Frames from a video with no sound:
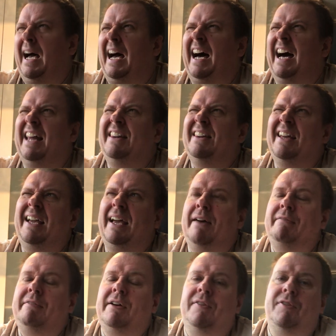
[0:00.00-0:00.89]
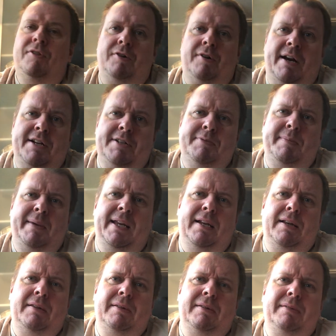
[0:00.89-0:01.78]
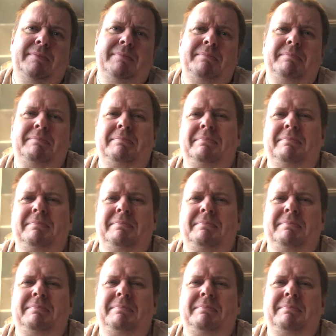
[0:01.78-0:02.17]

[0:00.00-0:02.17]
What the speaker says: And they have done thrash metal,